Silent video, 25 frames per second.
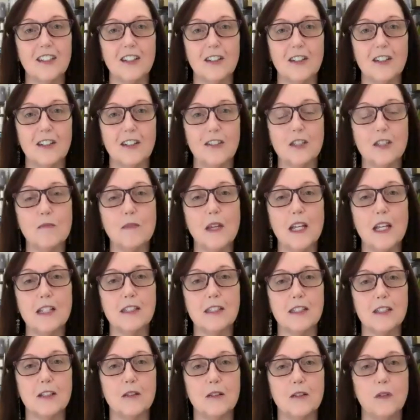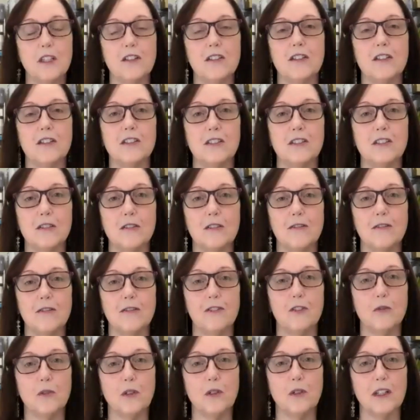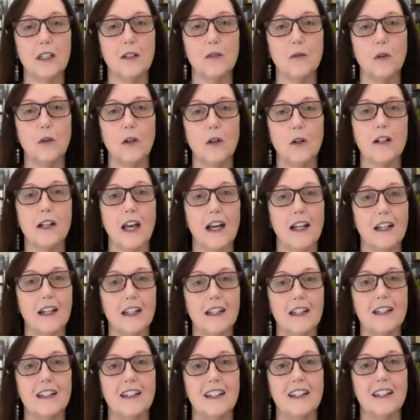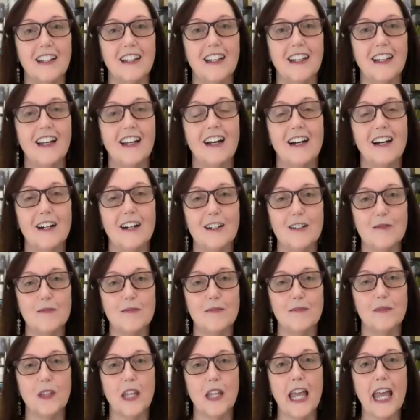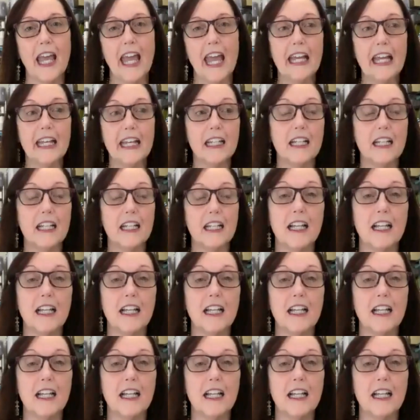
know, it's amazing what you can do if you really work at it. Um, and